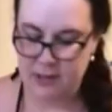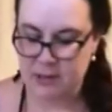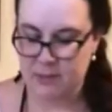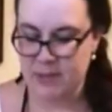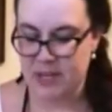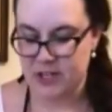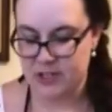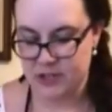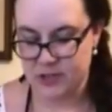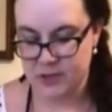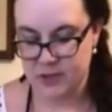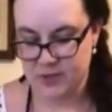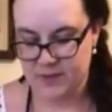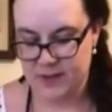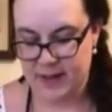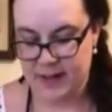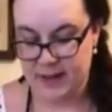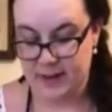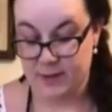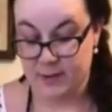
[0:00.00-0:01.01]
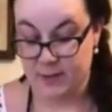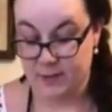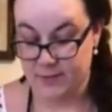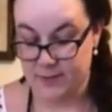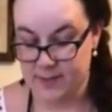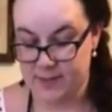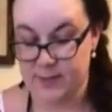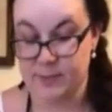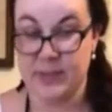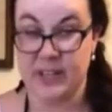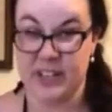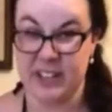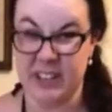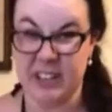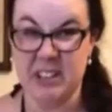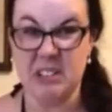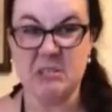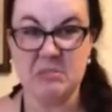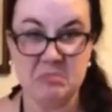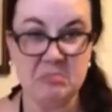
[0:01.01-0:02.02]
make sure you've had all this
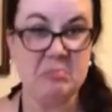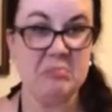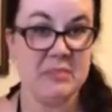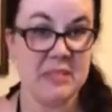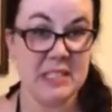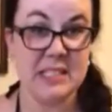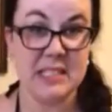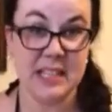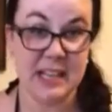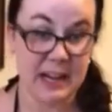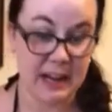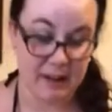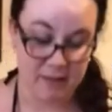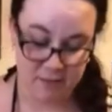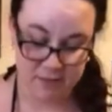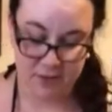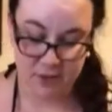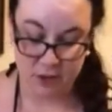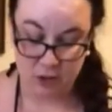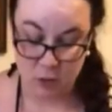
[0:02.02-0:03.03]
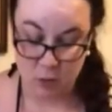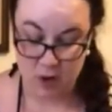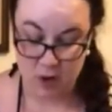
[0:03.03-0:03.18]
butter sitting out for a little